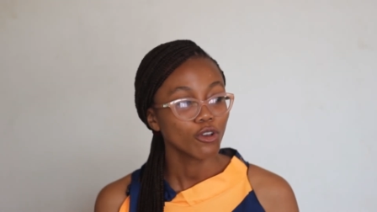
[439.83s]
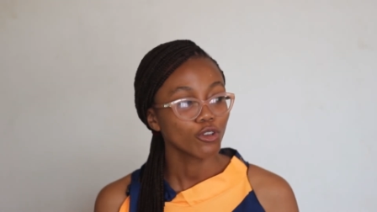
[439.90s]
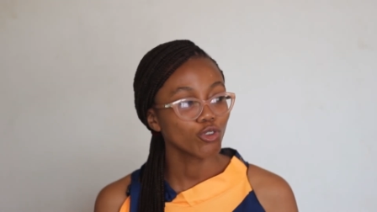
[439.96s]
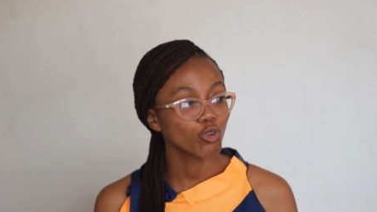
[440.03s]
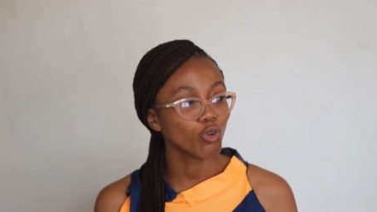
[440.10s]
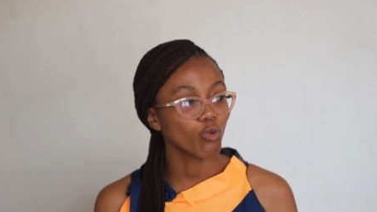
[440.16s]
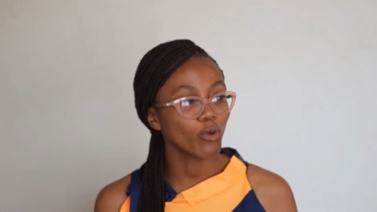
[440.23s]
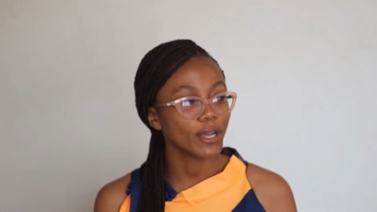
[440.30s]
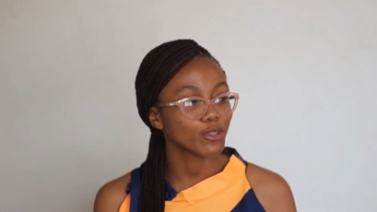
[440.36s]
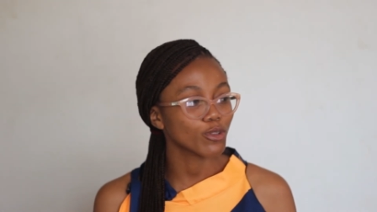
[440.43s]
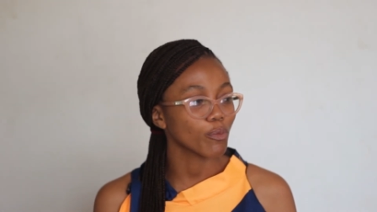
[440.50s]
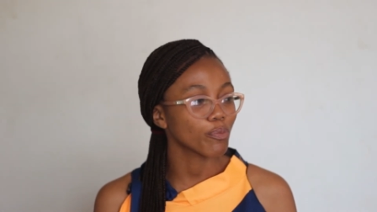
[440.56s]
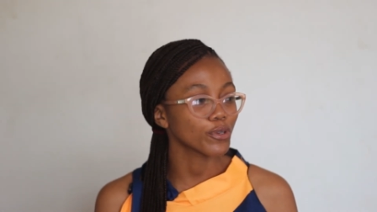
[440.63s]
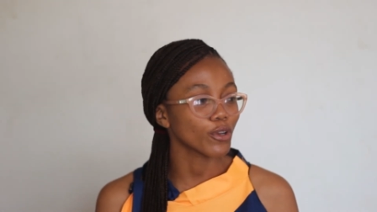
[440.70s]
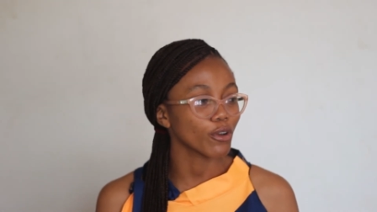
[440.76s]
You wait
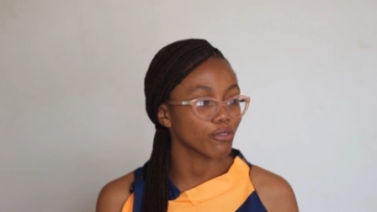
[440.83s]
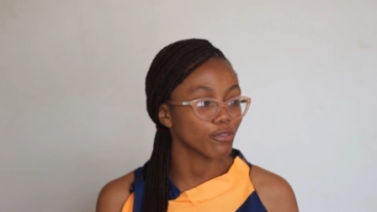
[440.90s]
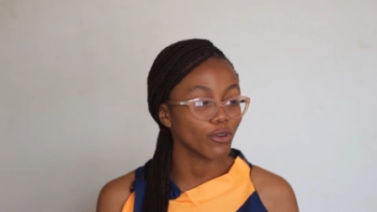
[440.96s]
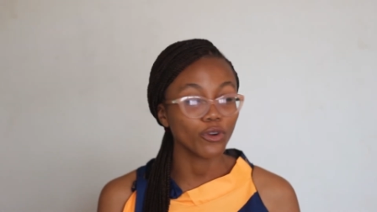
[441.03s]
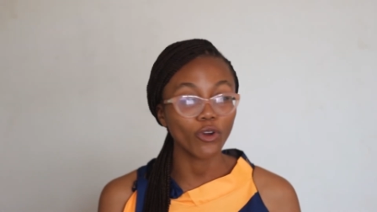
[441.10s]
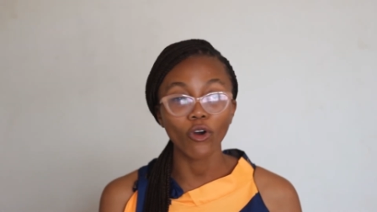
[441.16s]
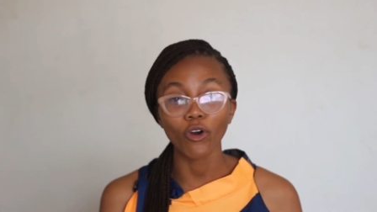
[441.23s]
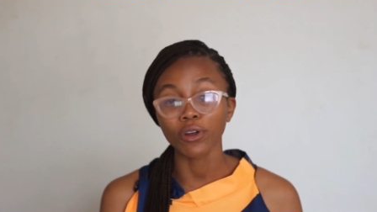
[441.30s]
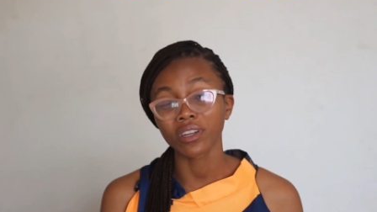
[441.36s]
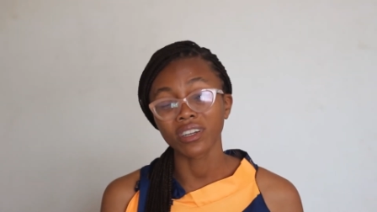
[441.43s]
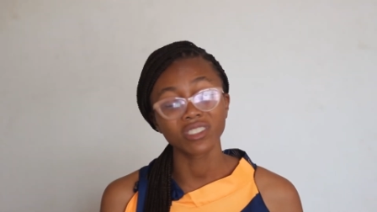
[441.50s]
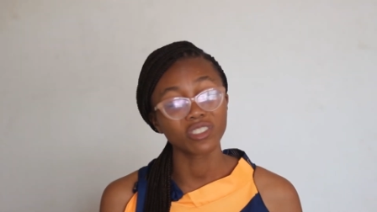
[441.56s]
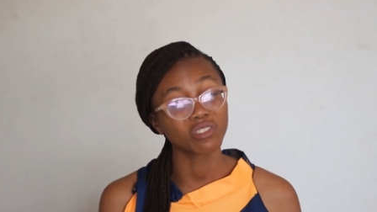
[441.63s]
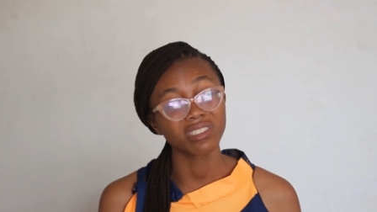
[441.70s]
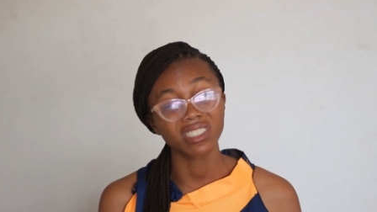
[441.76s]
to put your phone on,
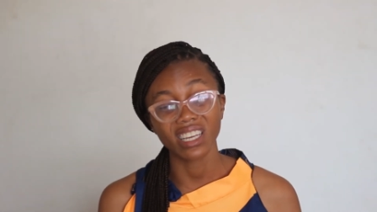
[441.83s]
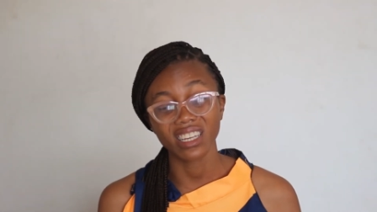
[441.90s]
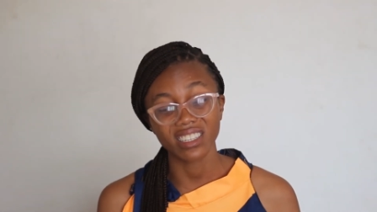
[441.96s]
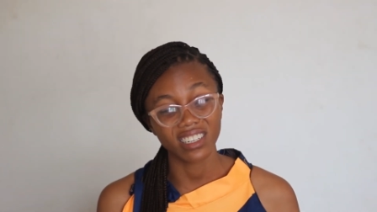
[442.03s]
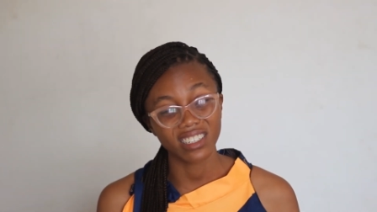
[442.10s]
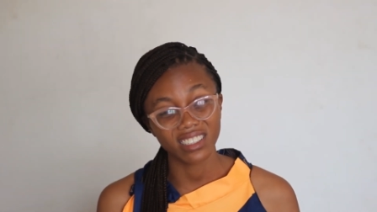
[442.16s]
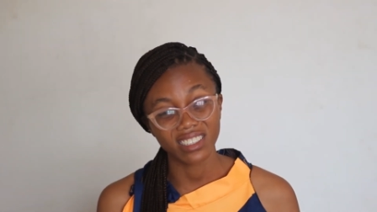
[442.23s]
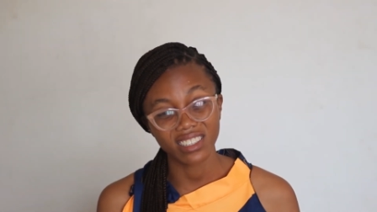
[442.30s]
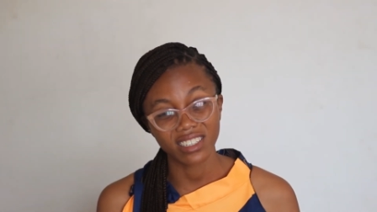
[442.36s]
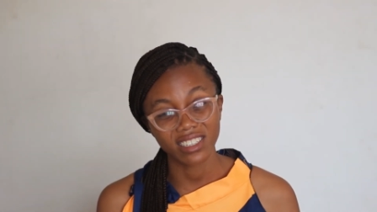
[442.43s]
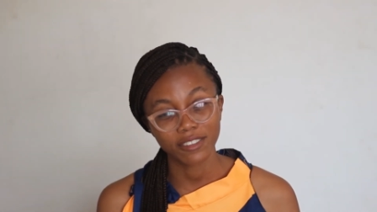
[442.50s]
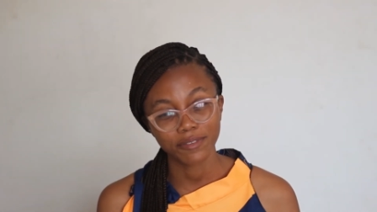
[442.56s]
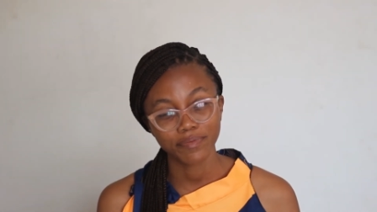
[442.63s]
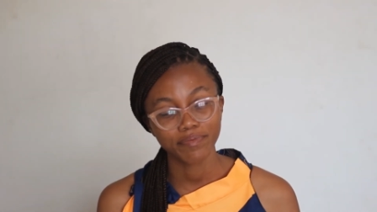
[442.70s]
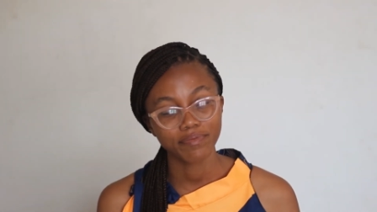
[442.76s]
you won't get anything.